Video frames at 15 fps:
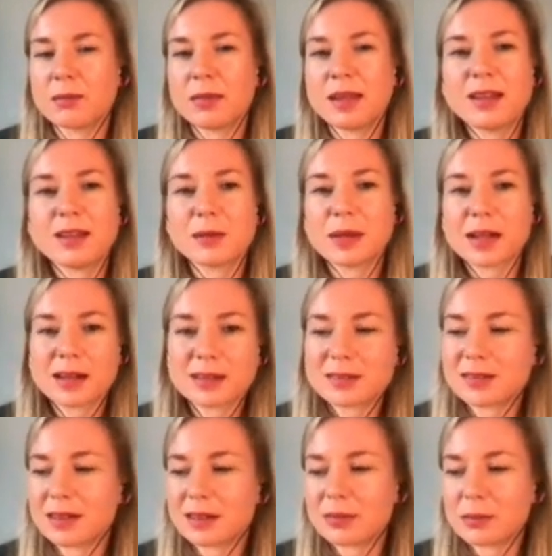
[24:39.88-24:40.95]
what do
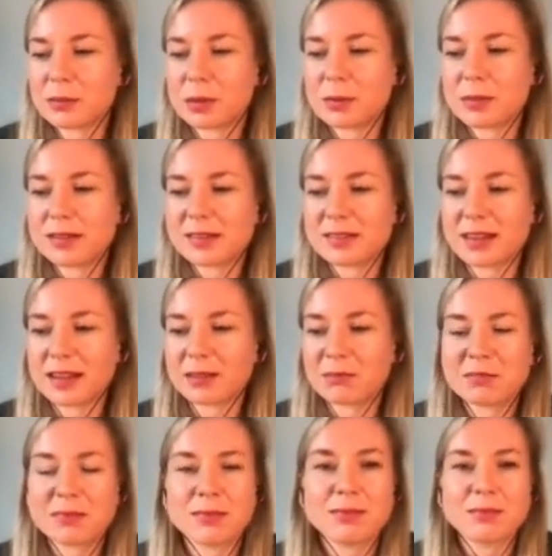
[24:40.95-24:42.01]
we think governments
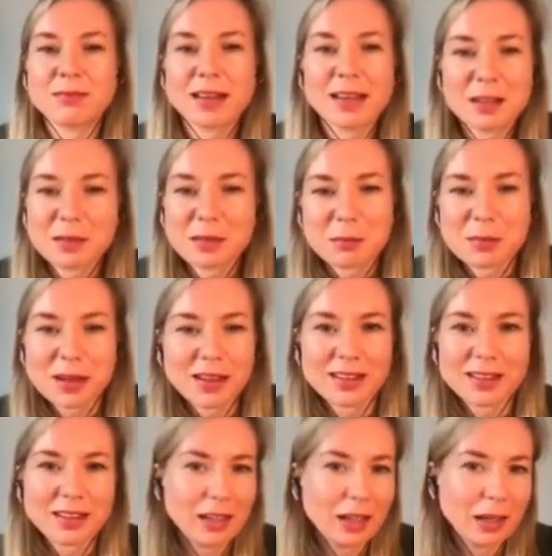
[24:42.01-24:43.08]
could or might do
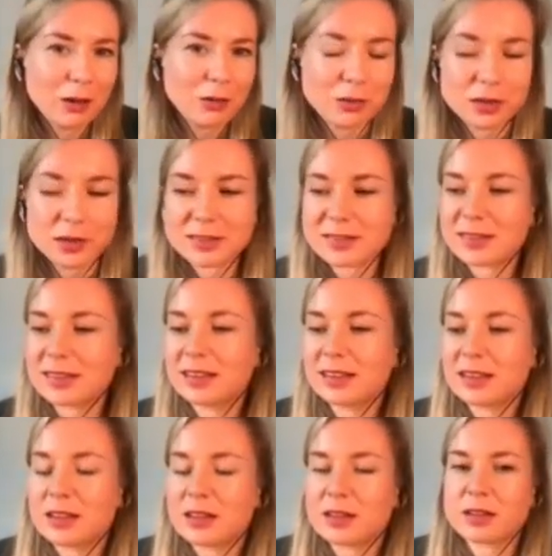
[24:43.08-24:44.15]
to make
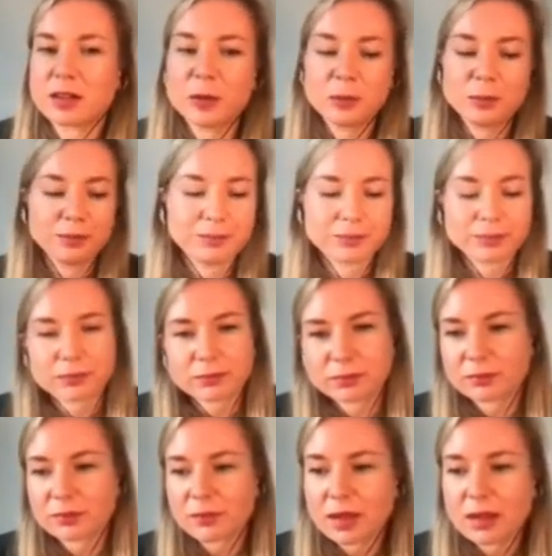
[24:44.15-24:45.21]
themselves more
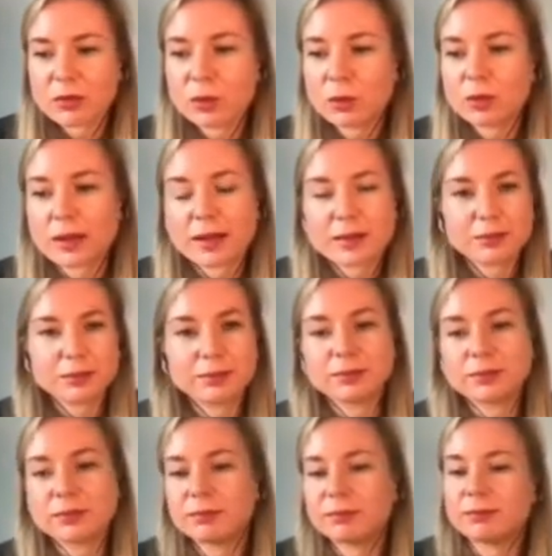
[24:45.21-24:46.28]
successful? So
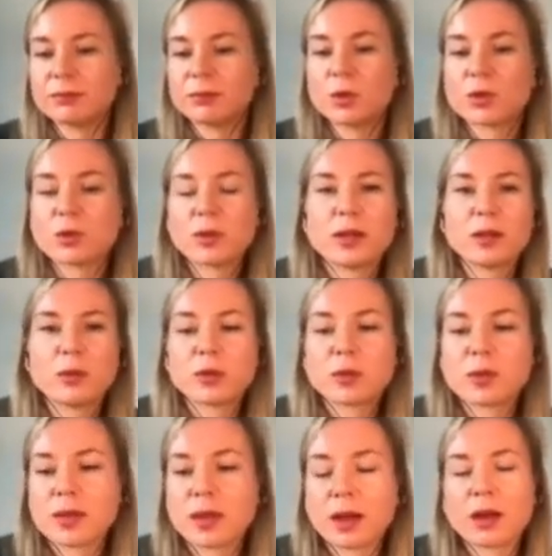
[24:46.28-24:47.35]
we think they need to
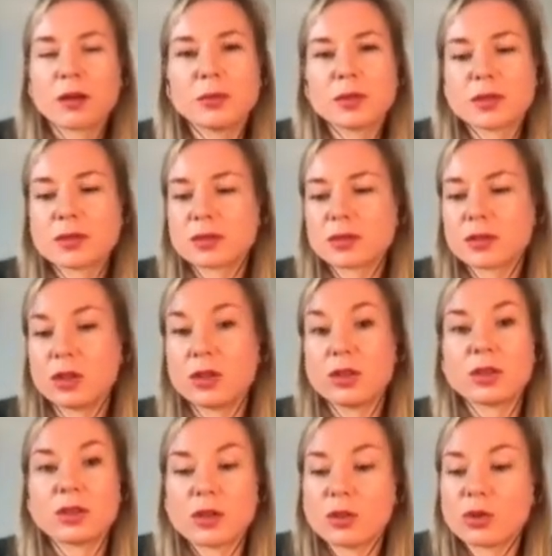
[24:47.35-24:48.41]
take action
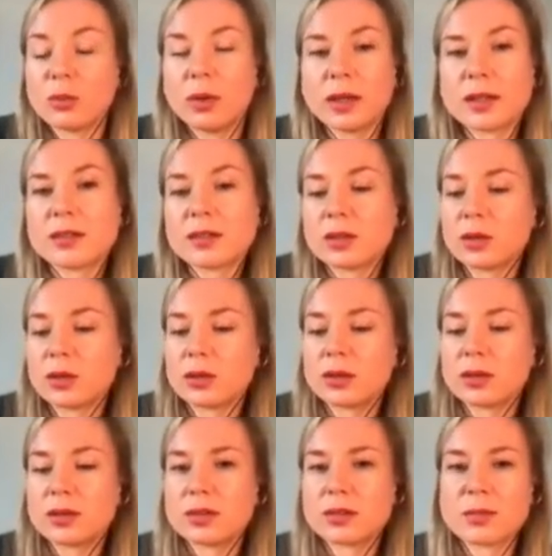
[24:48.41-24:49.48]
in four areas.
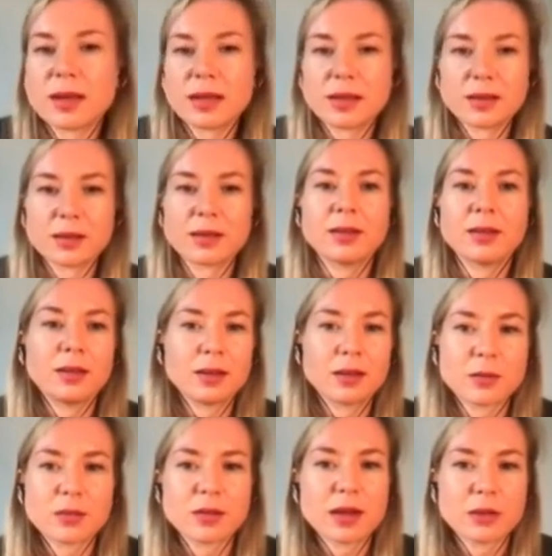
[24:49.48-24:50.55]
And before I
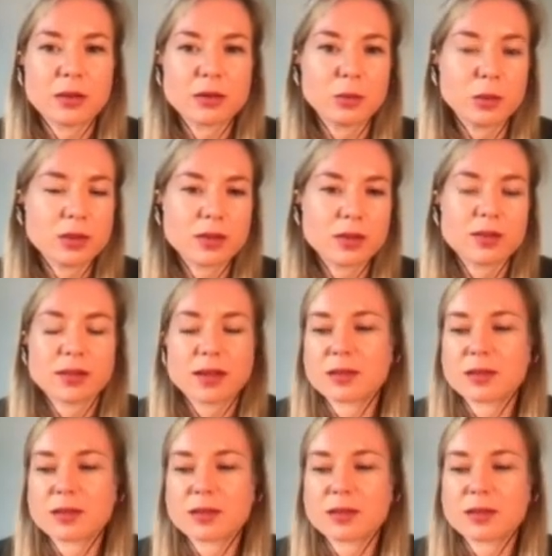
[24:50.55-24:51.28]
start, I'll say